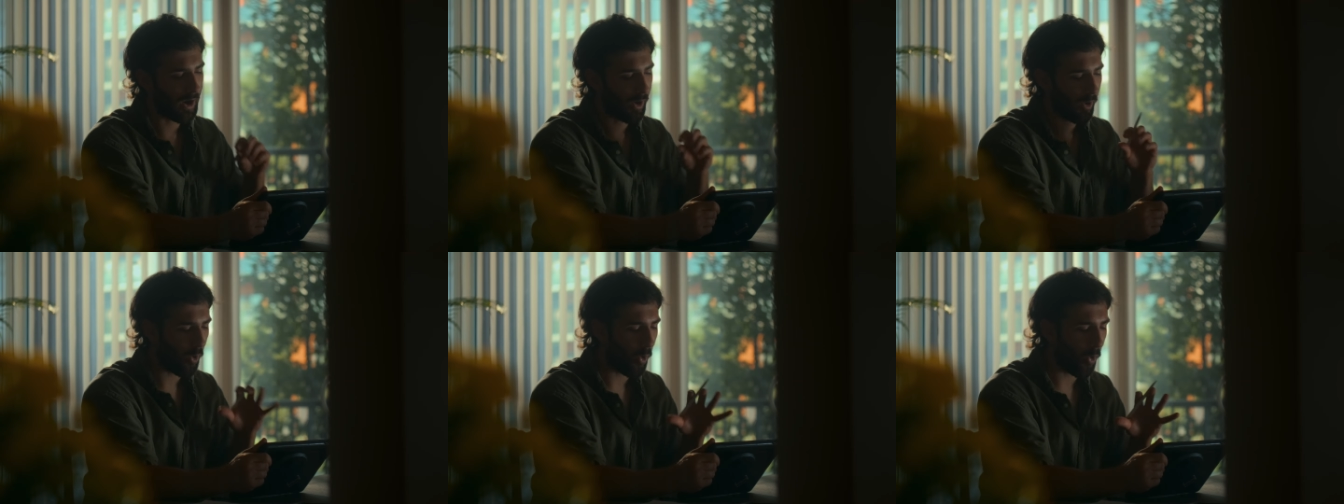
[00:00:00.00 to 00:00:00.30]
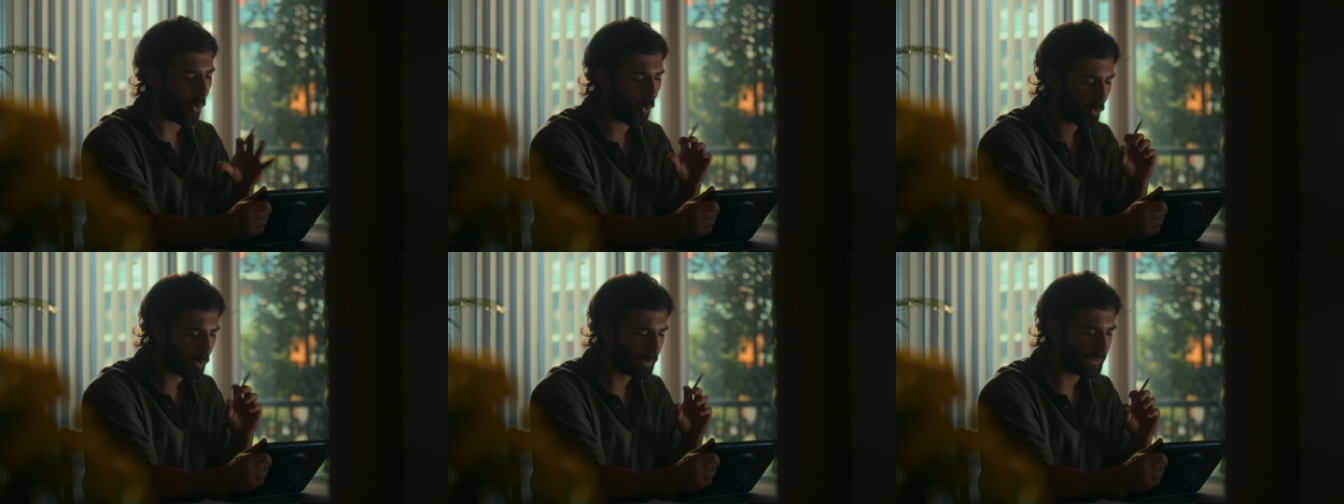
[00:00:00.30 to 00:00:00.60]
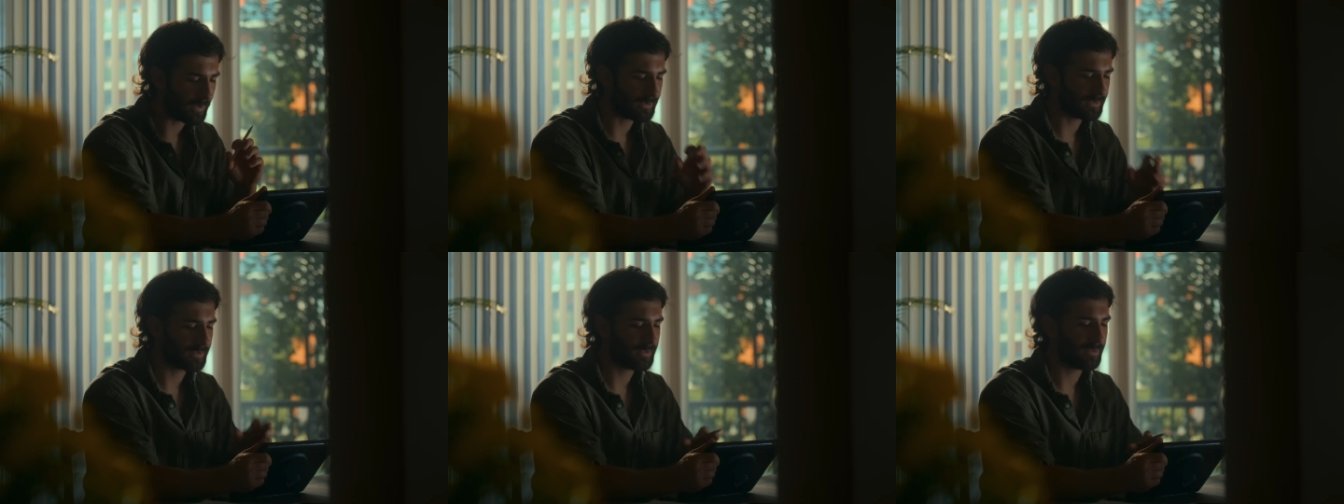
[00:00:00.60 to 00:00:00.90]

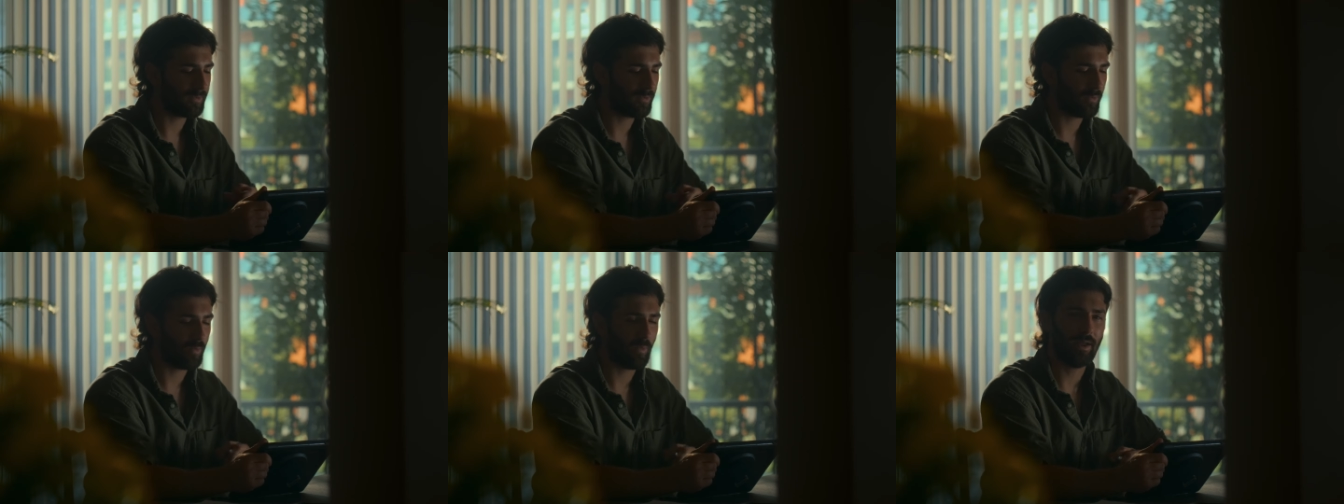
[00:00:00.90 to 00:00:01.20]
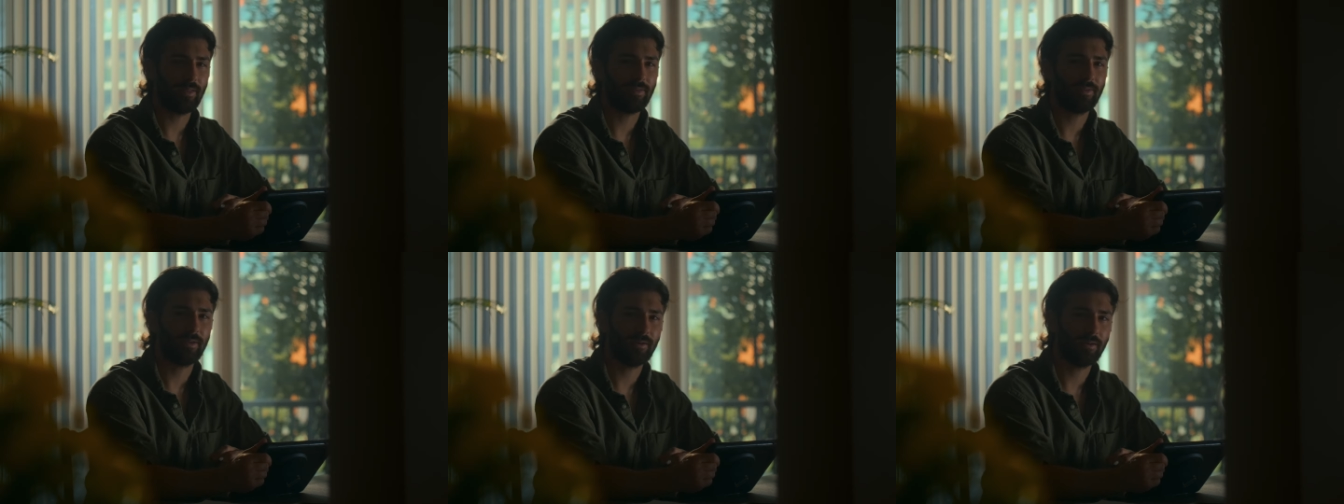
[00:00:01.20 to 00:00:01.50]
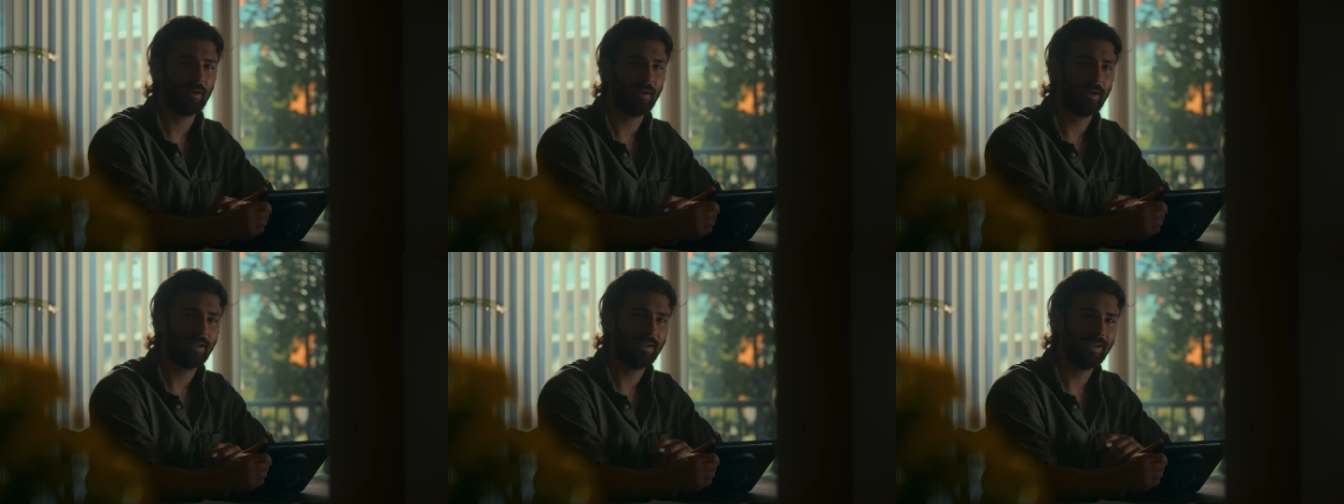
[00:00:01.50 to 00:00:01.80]
coldest
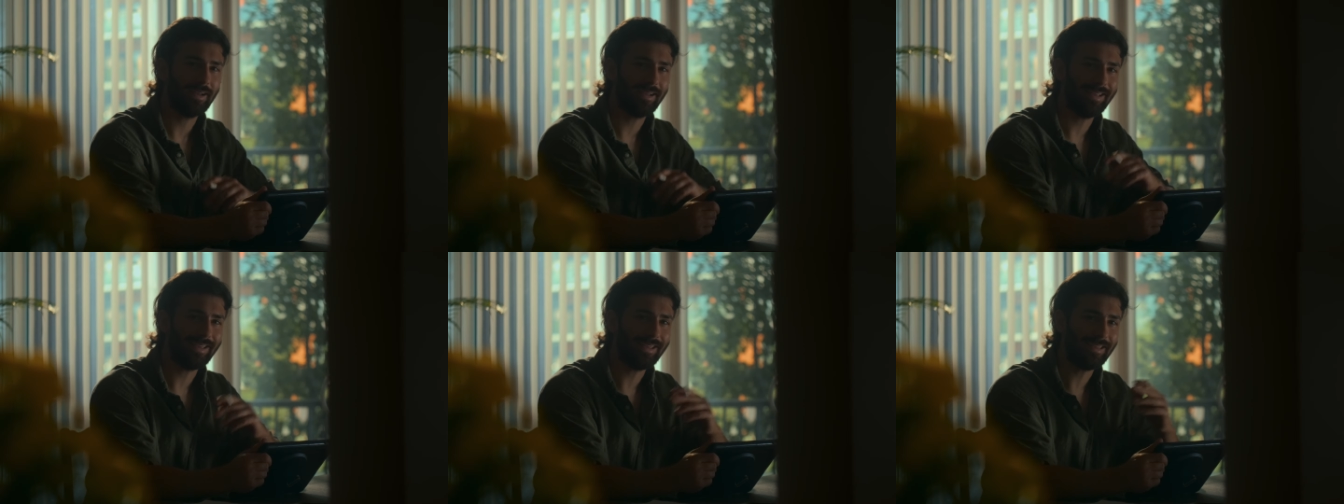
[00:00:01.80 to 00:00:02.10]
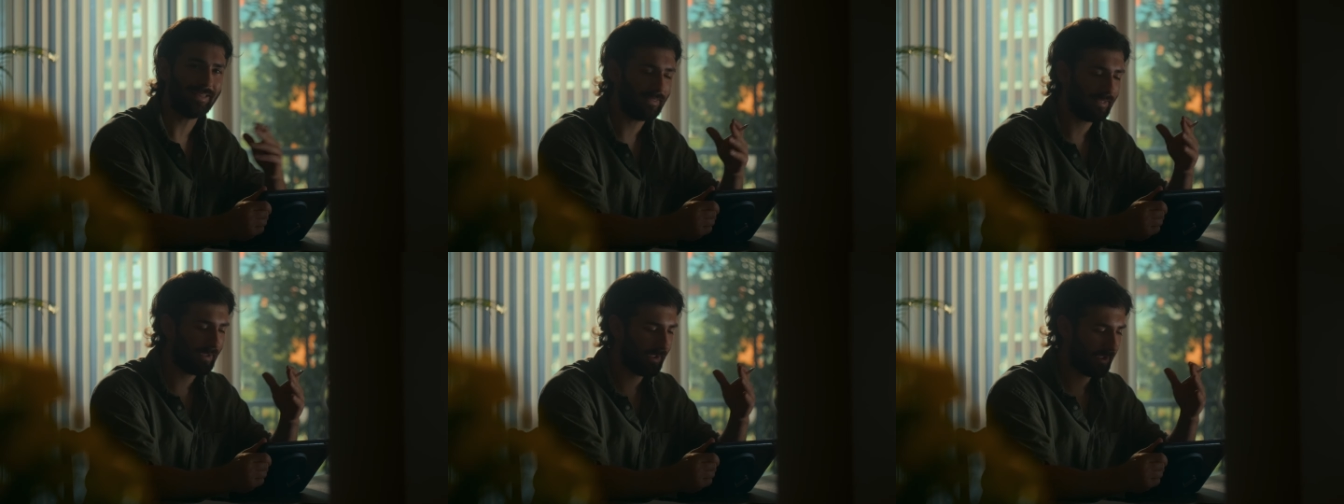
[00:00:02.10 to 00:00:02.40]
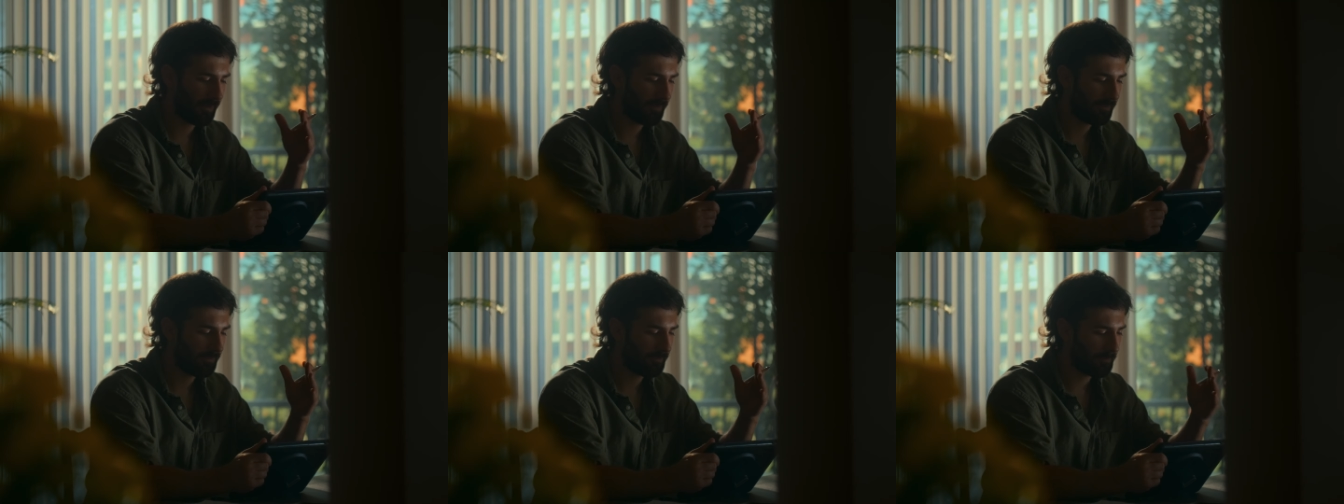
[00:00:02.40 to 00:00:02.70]
weather
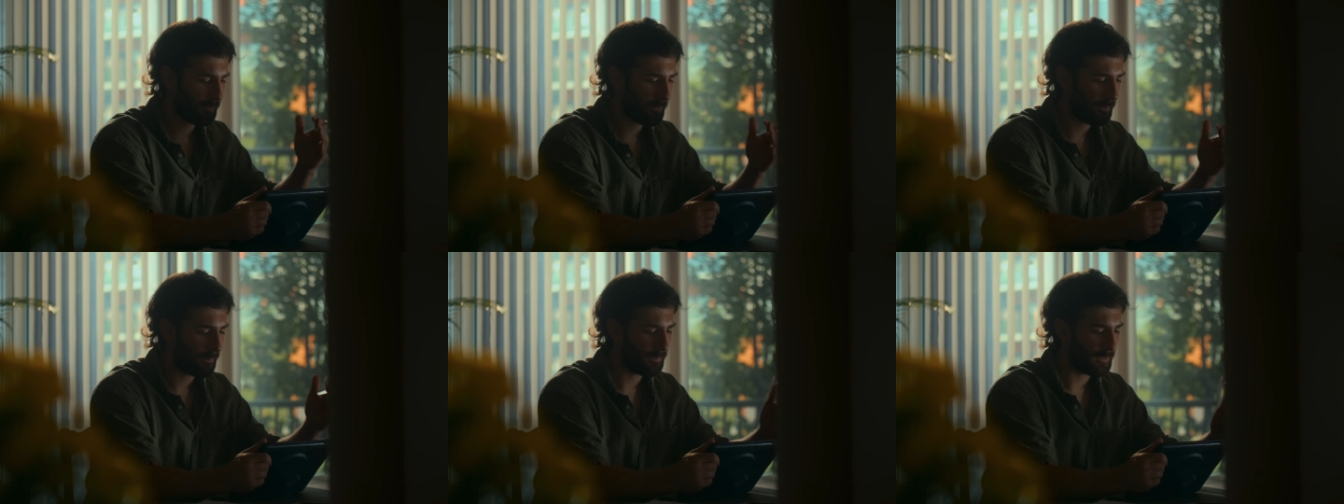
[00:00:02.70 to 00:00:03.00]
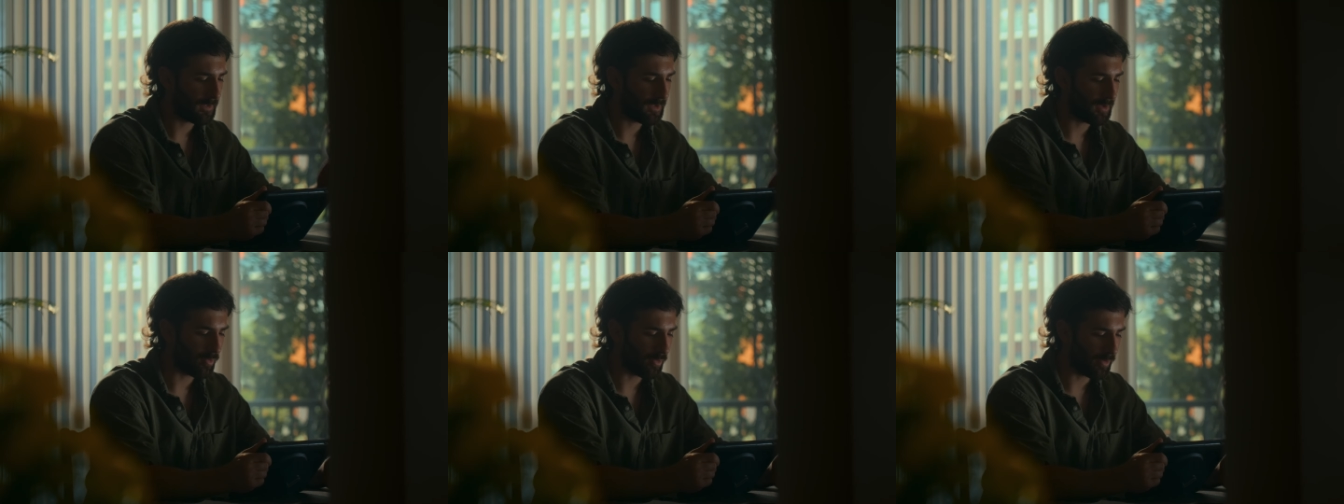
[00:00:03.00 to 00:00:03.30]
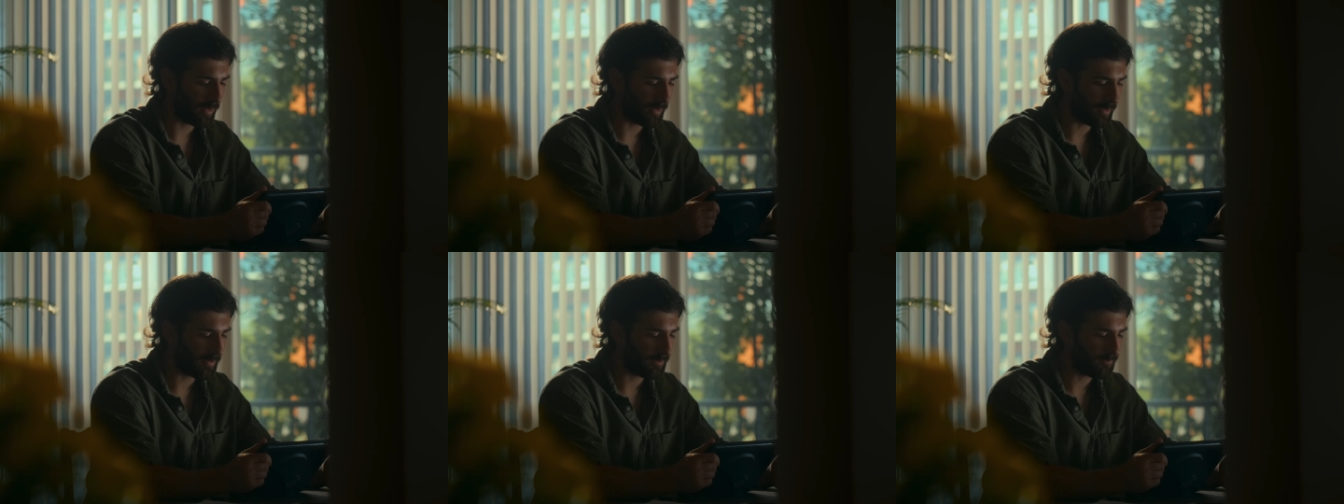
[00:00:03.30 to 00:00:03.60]
in
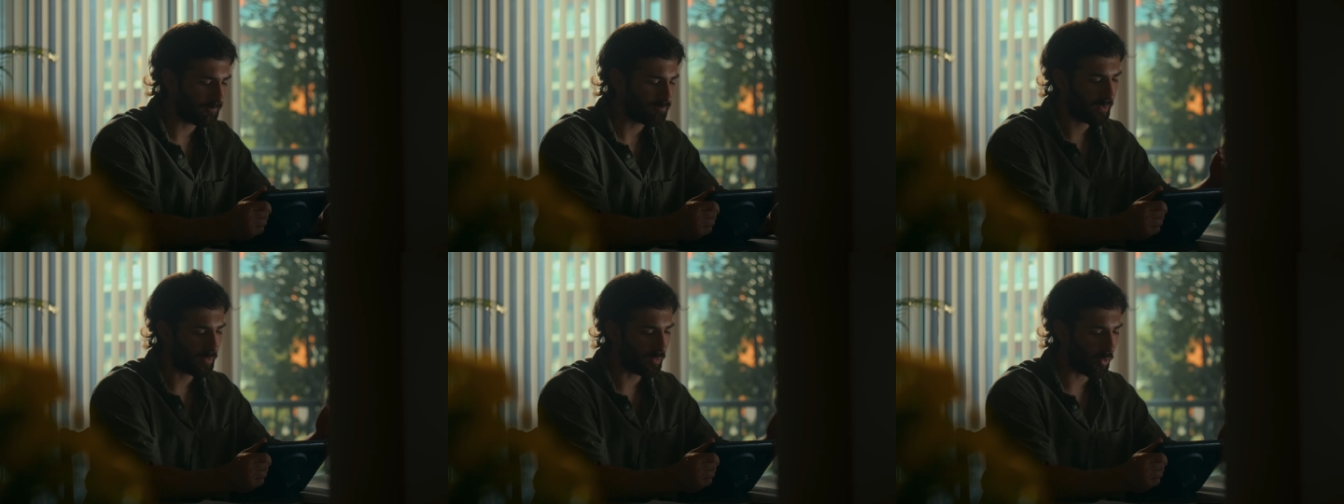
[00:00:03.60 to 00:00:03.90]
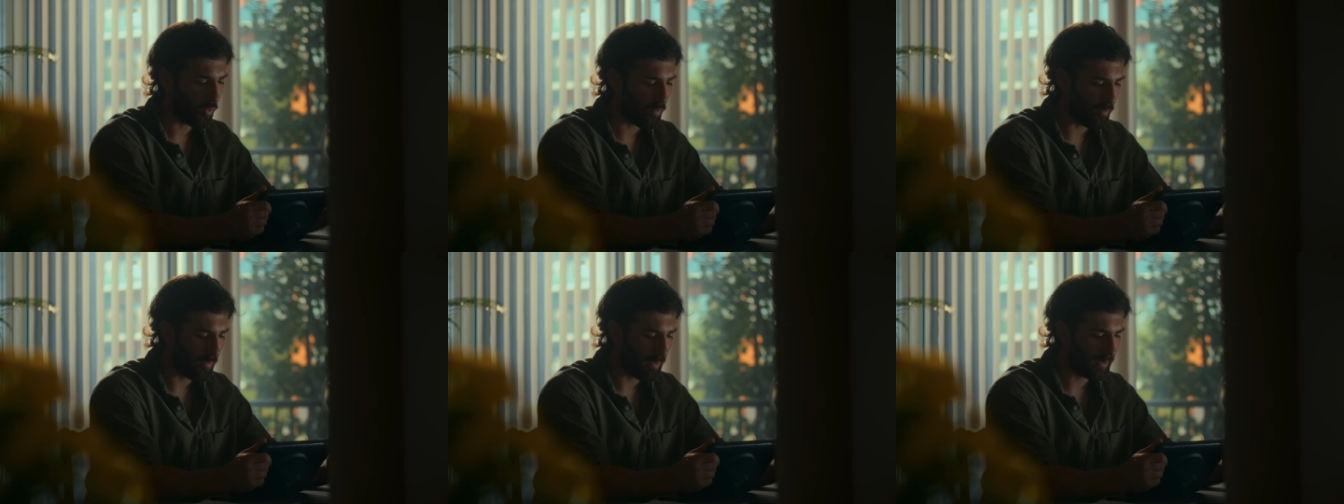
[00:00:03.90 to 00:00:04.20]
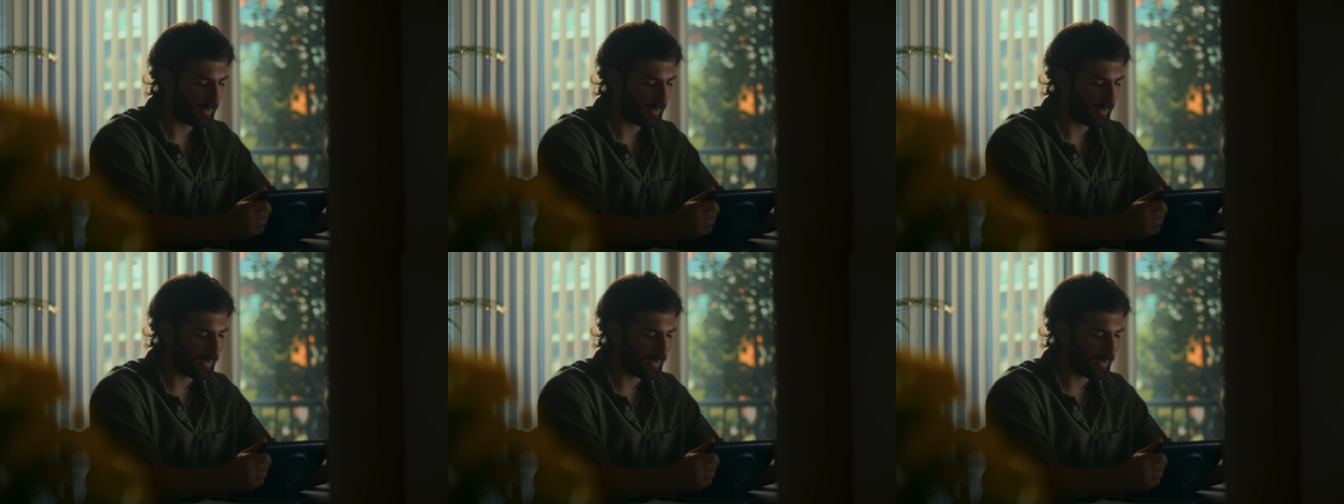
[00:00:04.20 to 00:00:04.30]
your room.